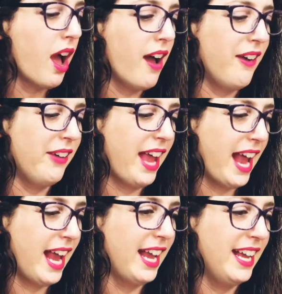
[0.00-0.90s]

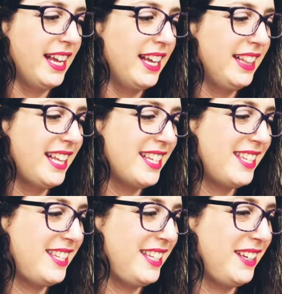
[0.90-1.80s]
Okay, let's
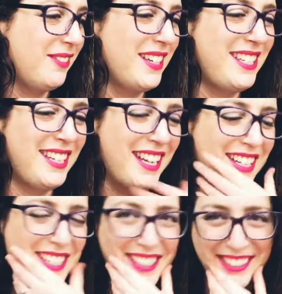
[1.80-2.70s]
see, what should
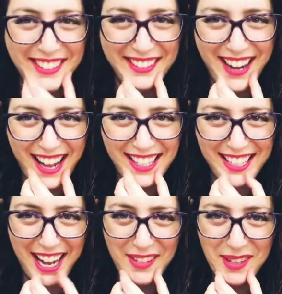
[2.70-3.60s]
I show you
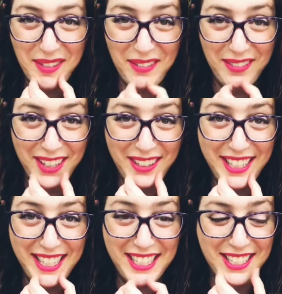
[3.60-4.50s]
next? I have something
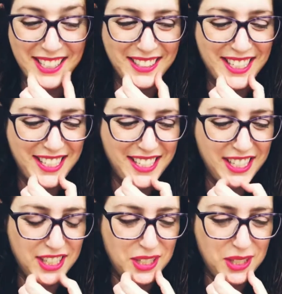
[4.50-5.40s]
very
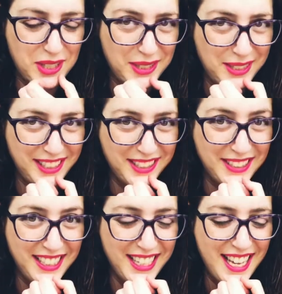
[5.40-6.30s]
interesting to show
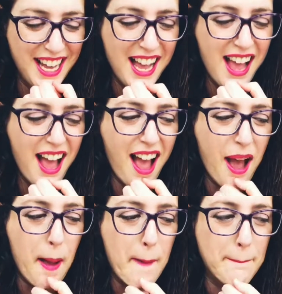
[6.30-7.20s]
you.
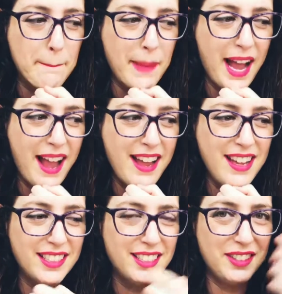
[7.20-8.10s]

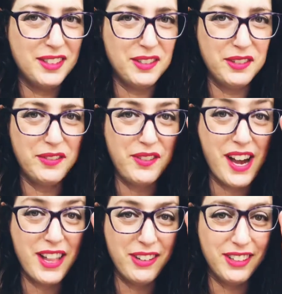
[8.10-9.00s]
My
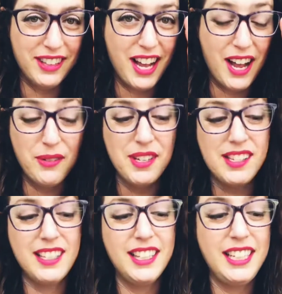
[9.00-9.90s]
father-in-law
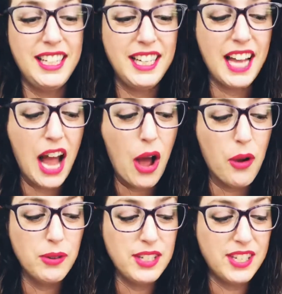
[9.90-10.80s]
was cleaning
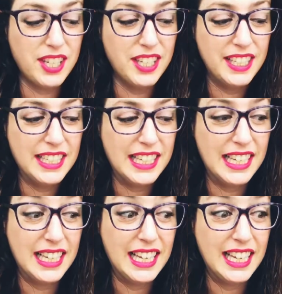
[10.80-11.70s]
out
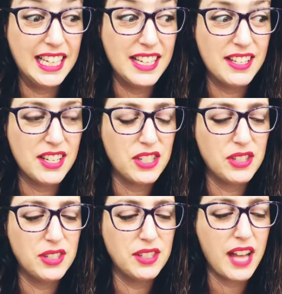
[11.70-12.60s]

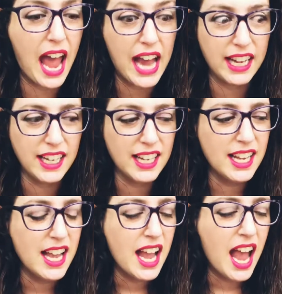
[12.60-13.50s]
his attic,
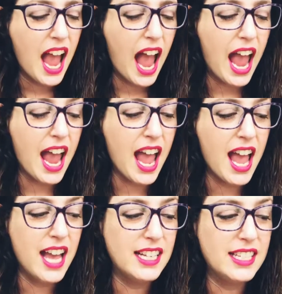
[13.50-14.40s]

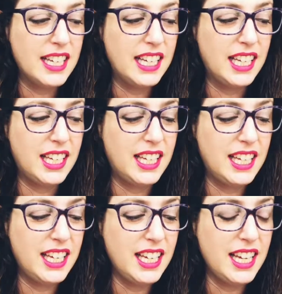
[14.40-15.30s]
and
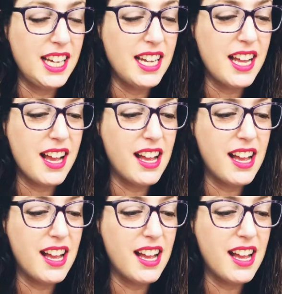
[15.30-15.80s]
he